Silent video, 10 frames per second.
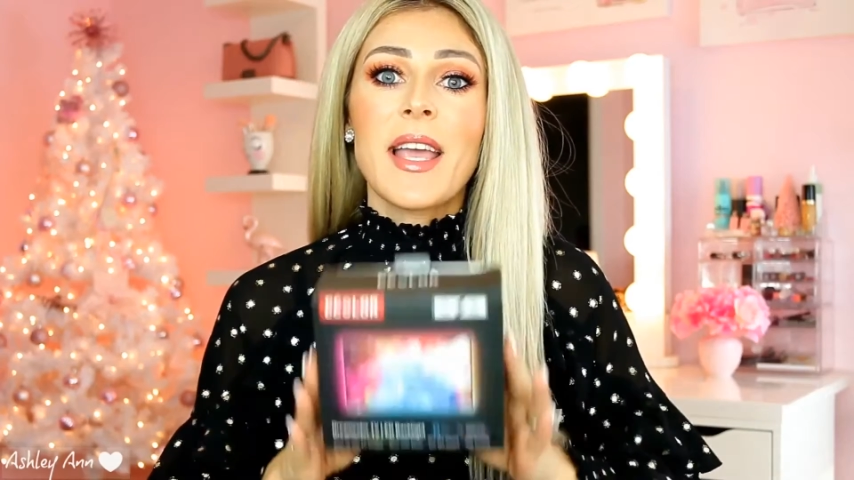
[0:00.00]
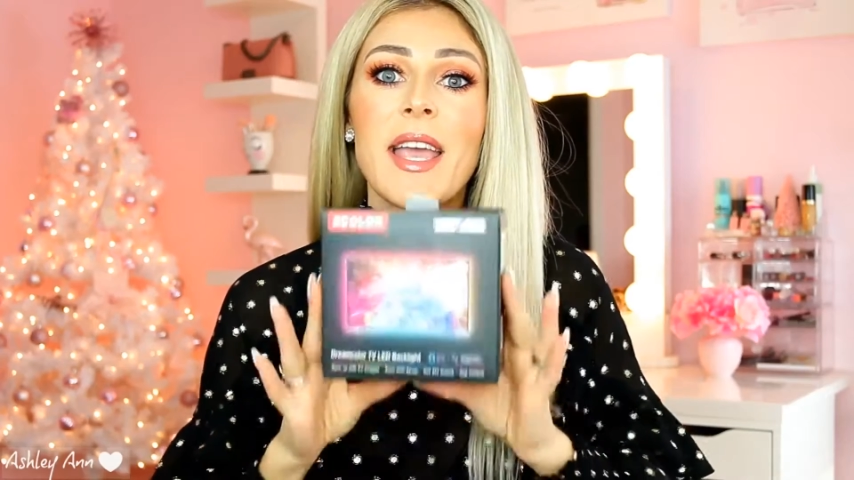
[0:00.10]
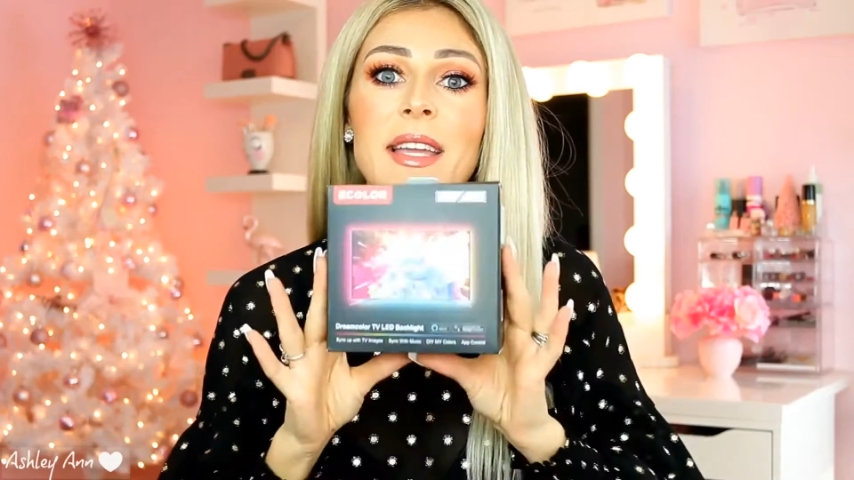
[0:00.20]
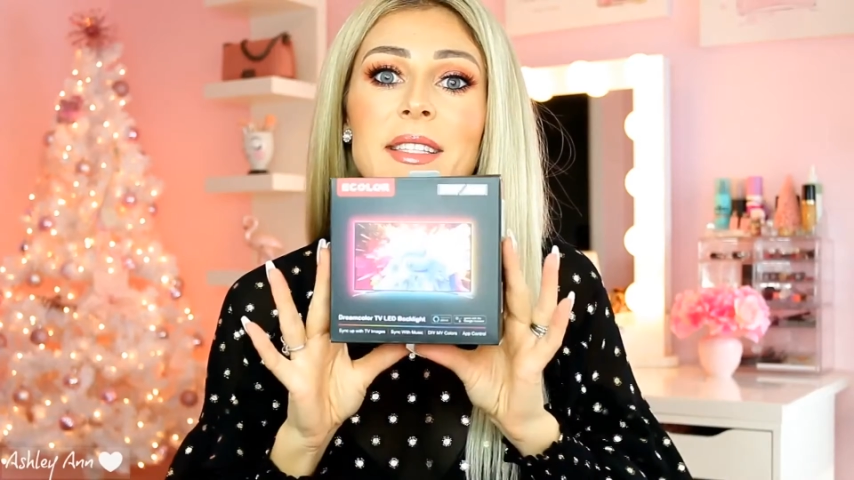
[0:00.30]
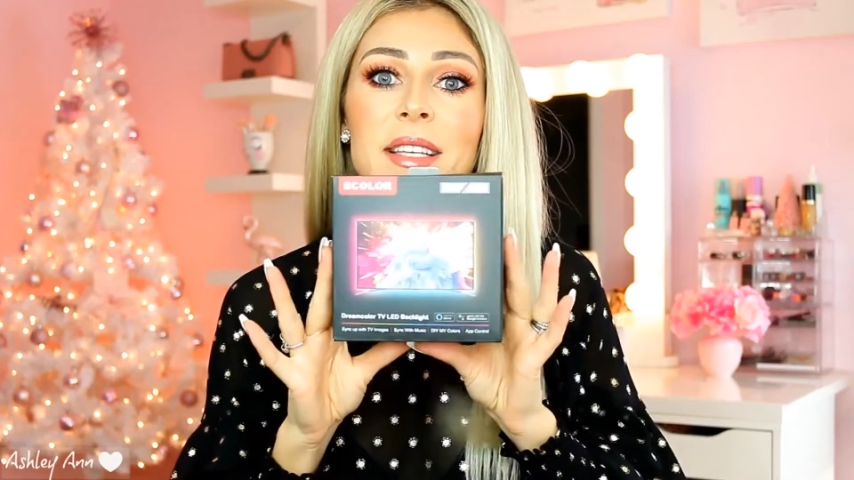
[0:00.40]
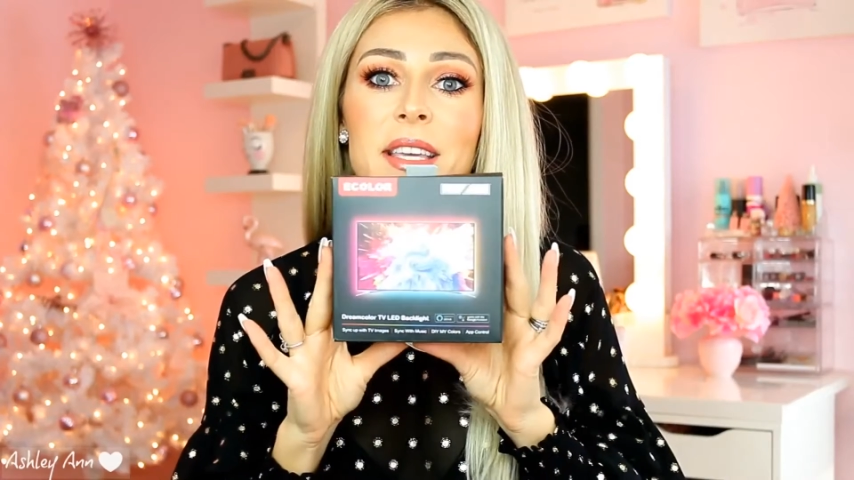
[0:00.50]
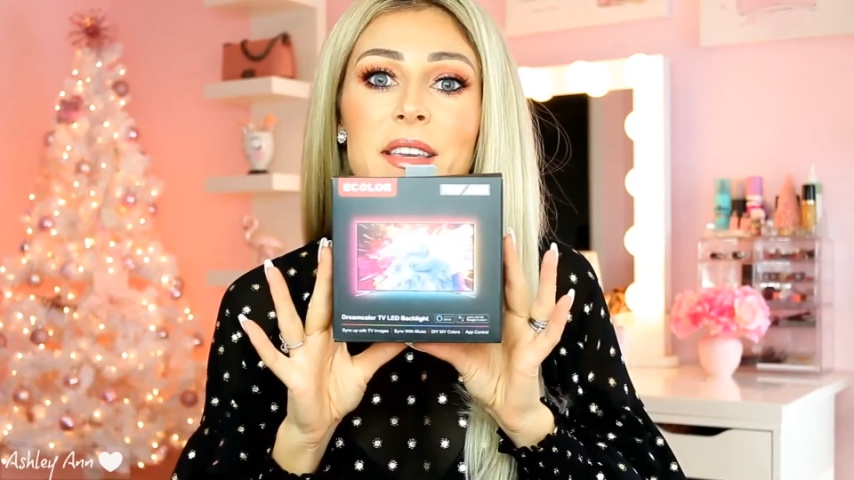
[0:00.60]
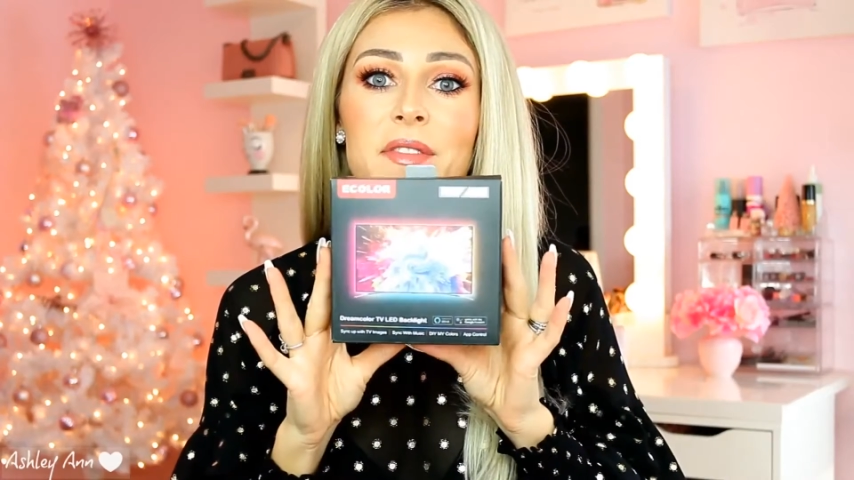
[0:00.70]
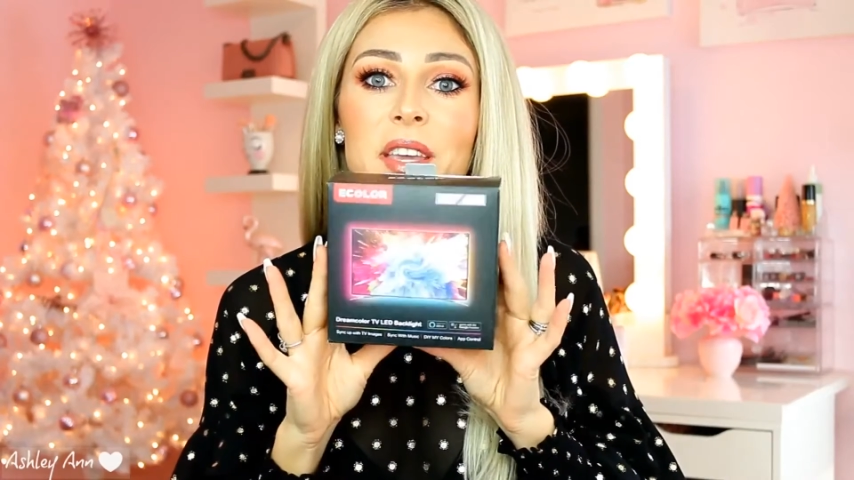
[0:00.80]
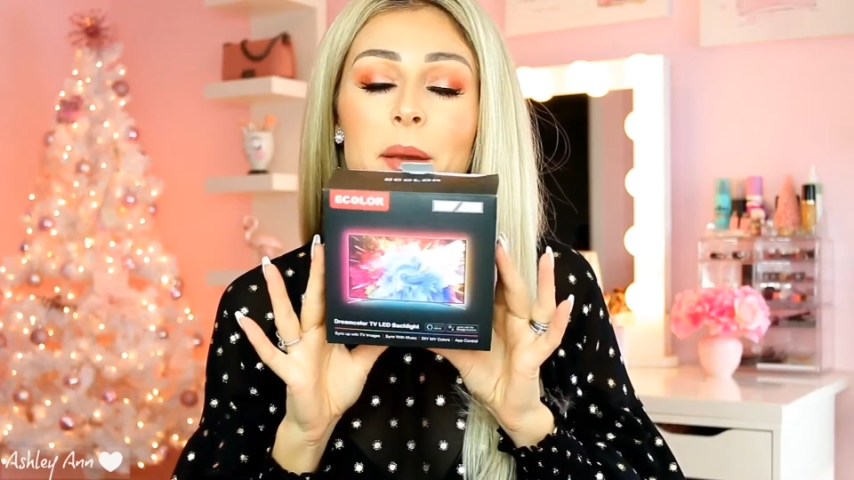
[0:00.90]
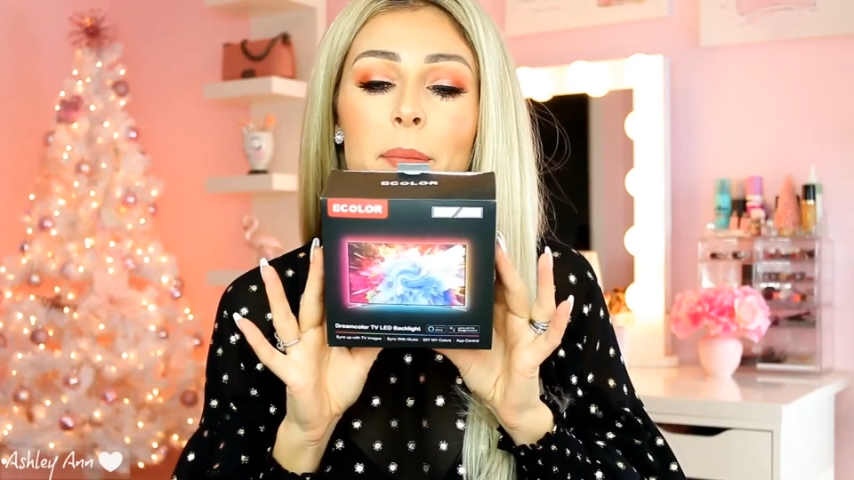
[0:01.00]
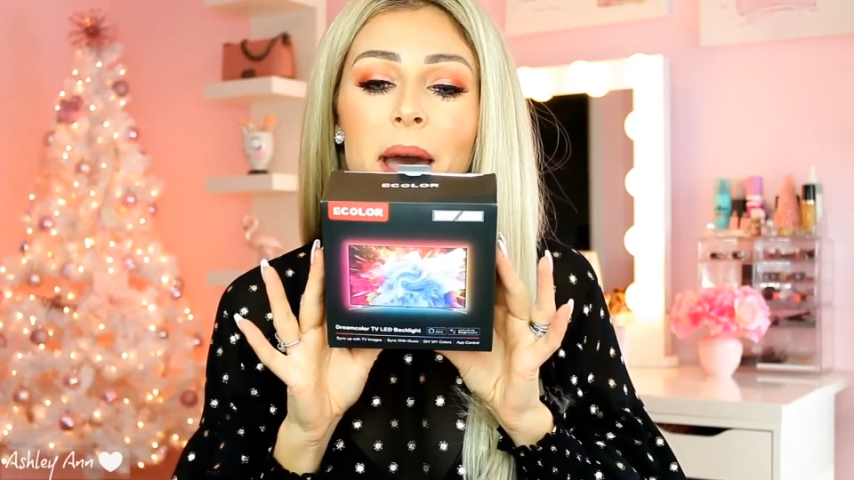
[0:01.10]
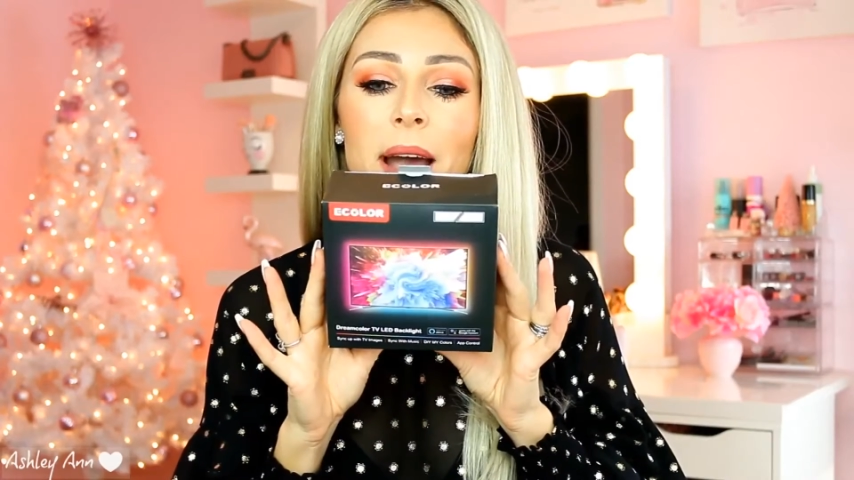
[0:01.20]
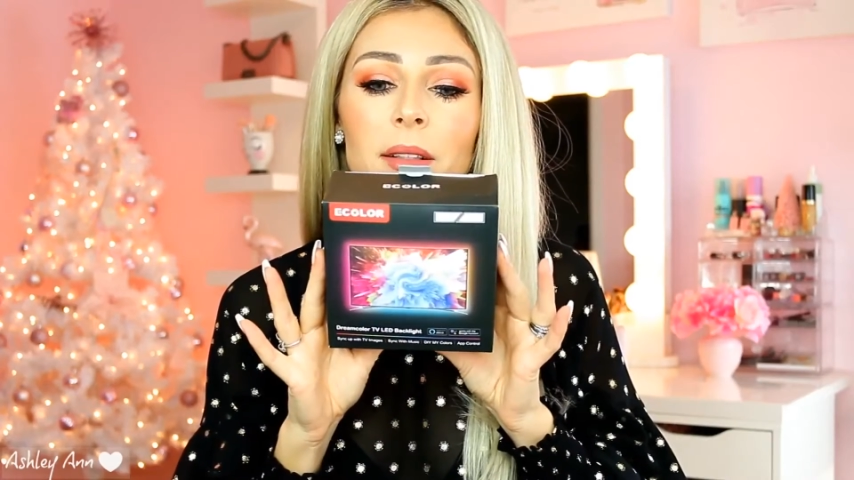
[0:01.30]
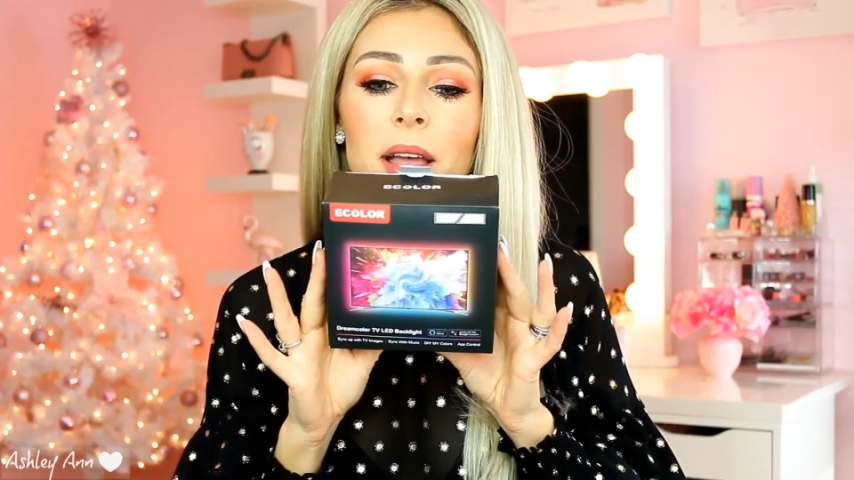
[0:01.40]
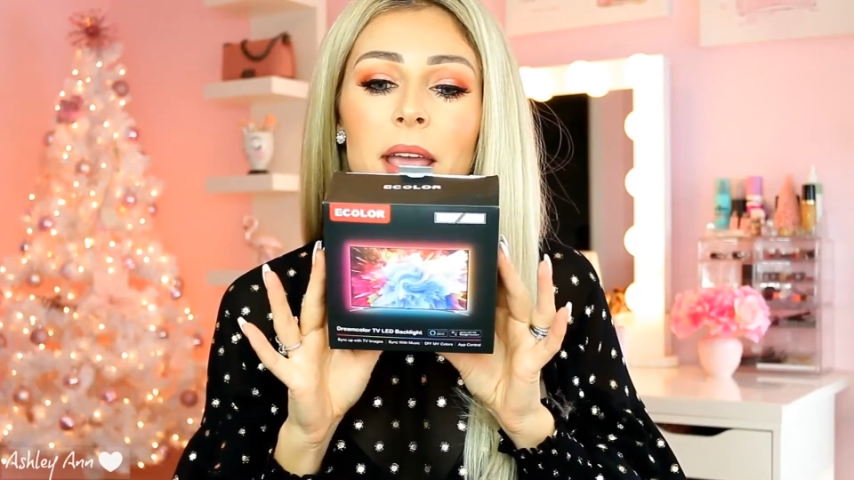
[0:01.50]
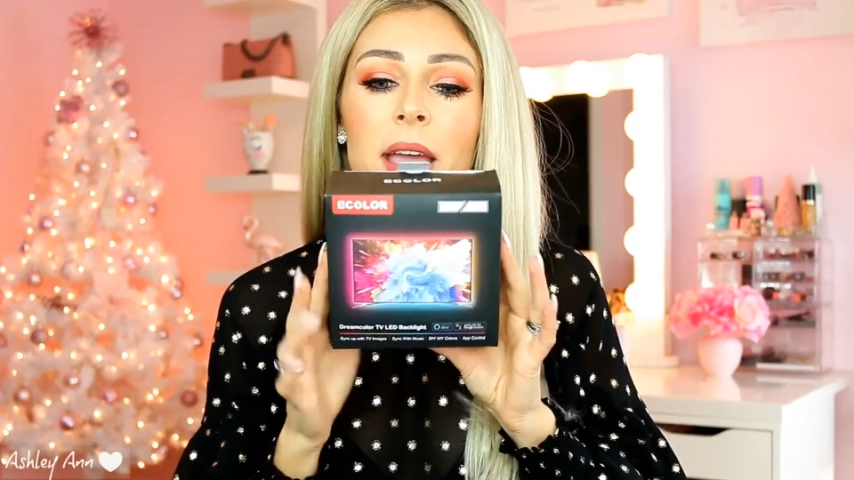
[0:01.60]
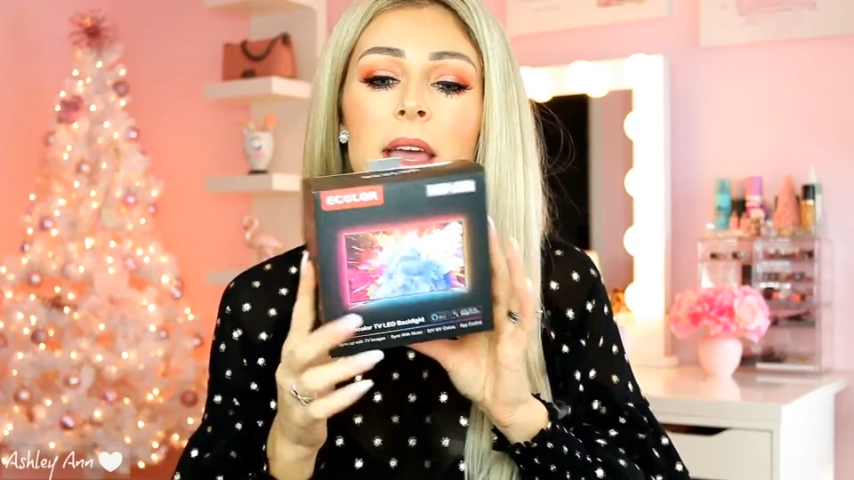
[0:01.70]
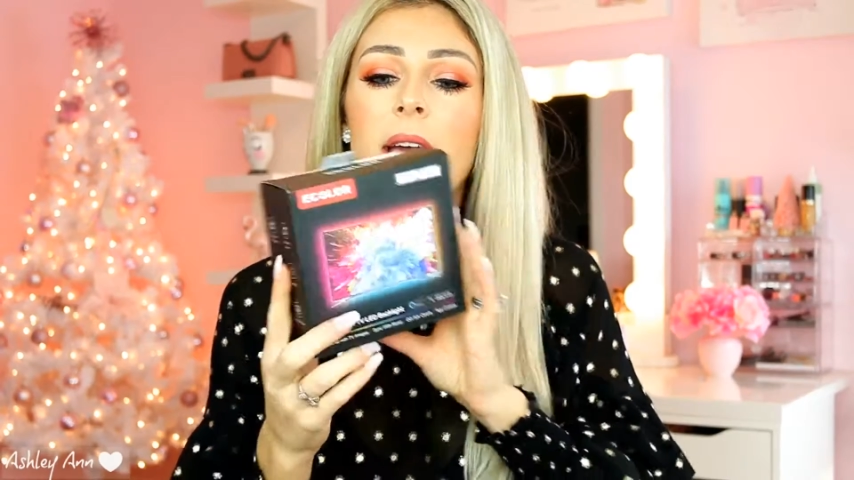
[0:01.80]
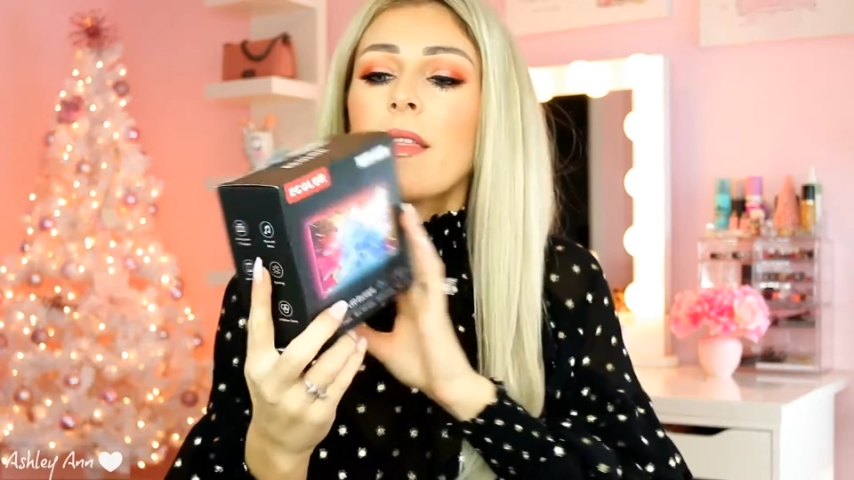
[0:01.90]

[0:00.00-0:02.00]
a TV backlight.